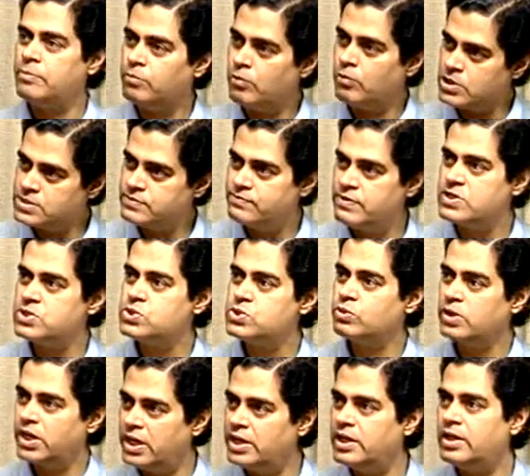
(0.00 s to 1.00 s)
MOSFETs
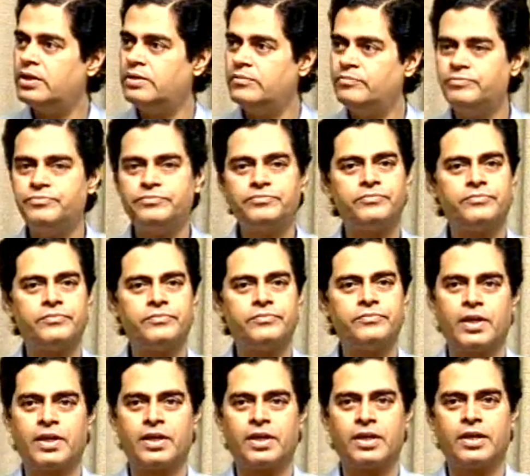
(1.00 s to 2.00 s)
together,
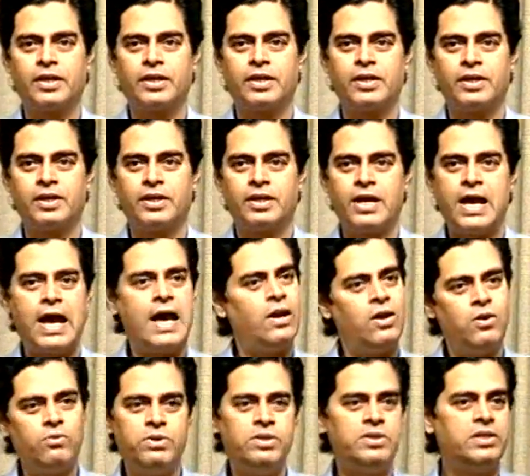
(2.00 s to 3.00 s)

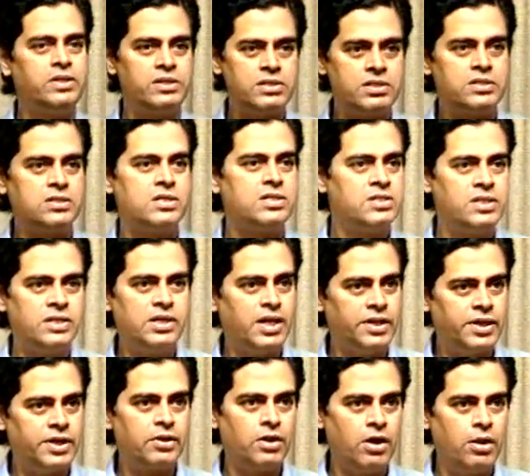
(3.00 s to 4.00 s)
along with resistors and other
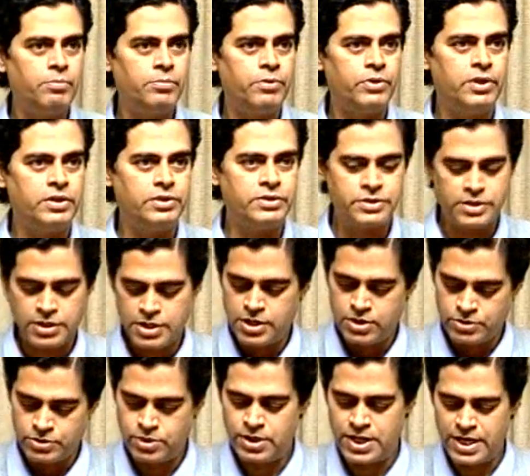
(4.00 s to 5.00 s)
components.
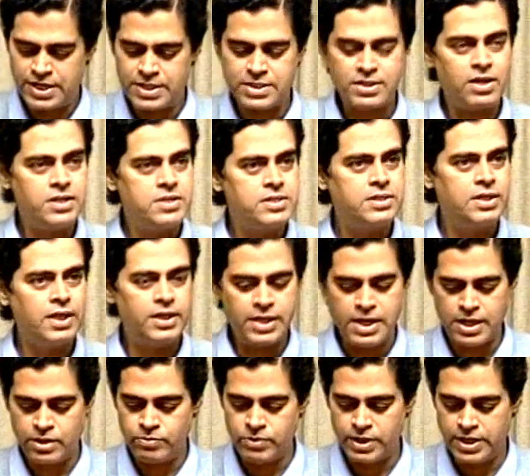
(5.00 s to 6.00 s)
So let us consider
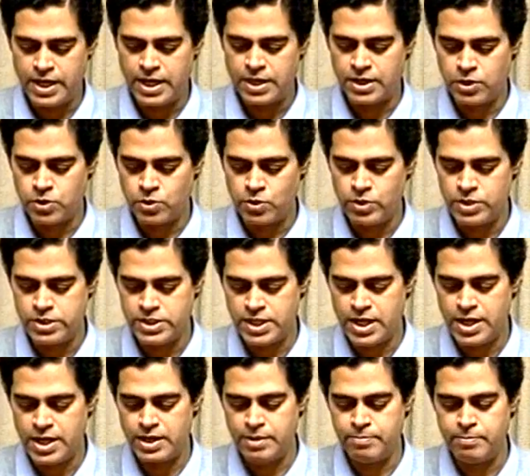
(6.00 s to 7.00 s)
that we can grow here
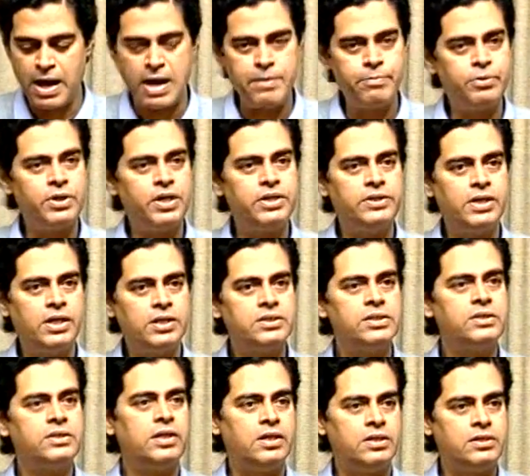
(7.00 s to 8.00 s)
a bipolar
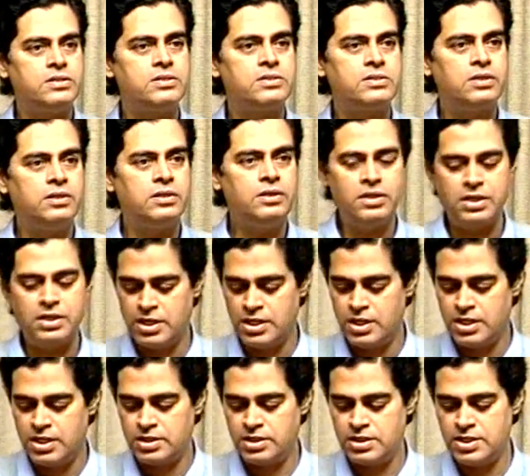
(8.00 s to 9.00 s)
junction transistor.
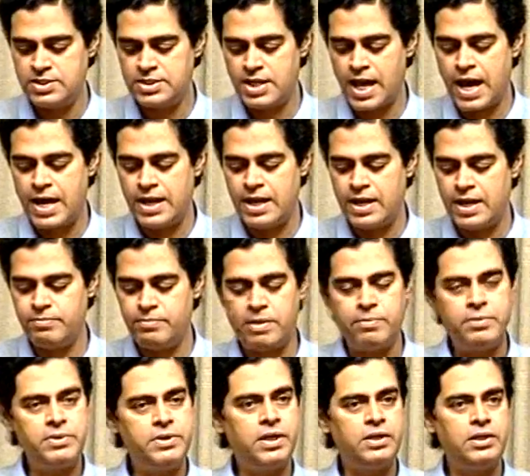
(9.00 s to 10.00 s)
This island may be
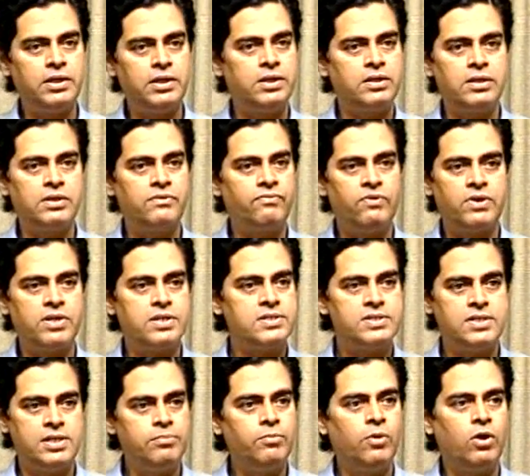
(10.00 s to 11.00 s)
dedicated for a
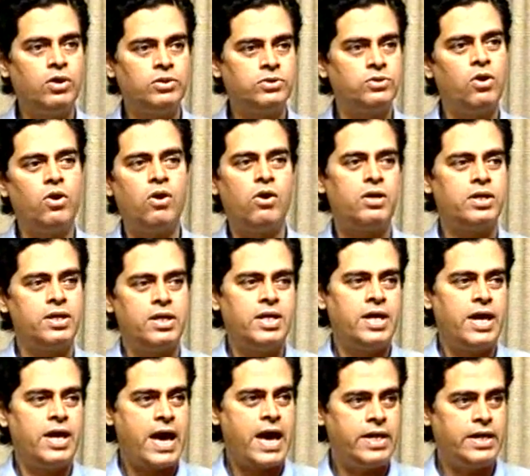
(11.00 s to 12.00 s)
CMOS or
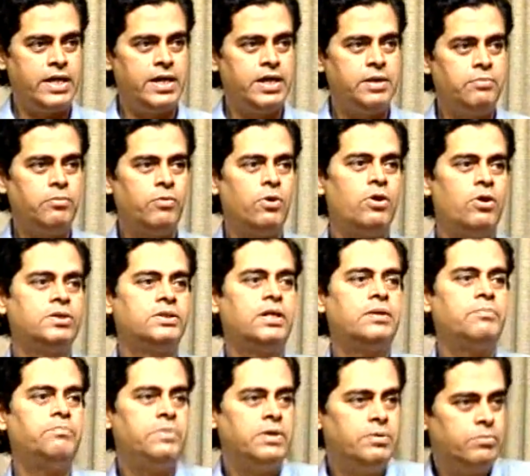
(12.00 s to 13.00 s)
an NMOS
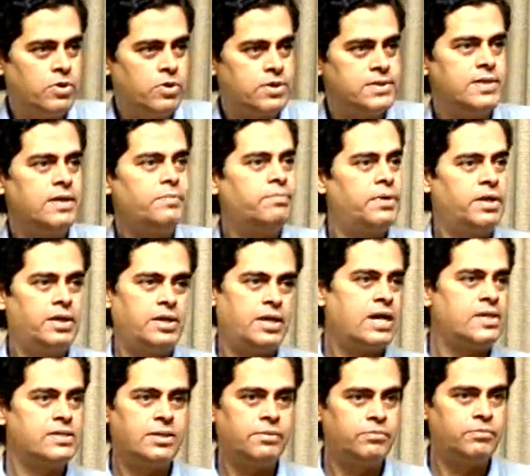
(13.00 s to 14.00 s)
and PMOS separate.
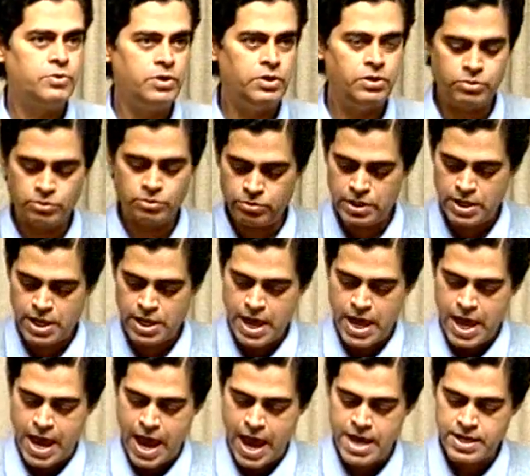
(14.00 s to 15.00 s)
That's up to you.
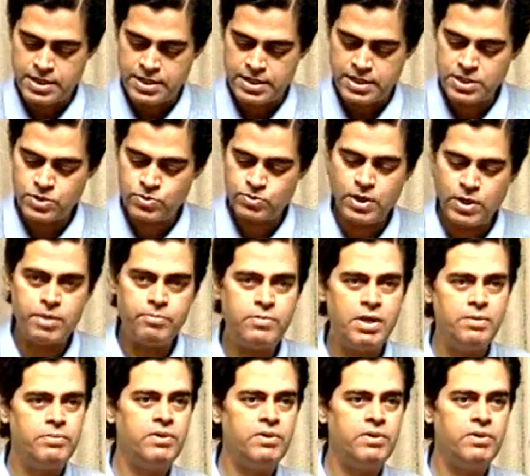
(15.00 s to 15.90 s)
And this one may be